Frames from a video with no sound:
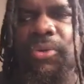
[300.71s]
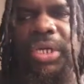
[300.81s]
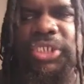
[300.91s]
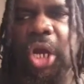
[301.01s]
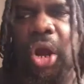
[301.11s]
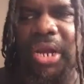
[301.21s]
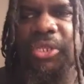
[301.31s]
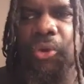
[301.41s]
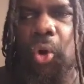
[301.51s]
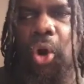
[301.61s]
which are
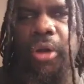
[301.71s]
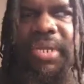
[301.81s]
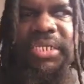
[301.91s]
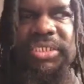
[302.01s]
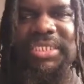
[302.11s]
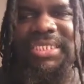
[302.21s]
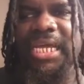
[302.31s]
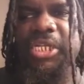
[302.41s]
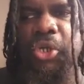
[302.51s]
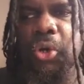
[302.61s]
enormous,
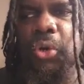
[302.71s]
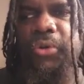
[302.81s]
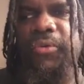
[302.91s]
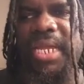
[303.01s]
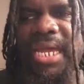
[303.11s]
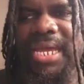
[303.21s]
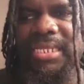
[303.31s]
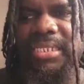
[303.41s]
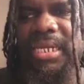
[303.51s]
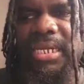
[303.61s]
they do
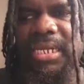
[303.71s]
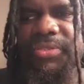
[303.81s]
create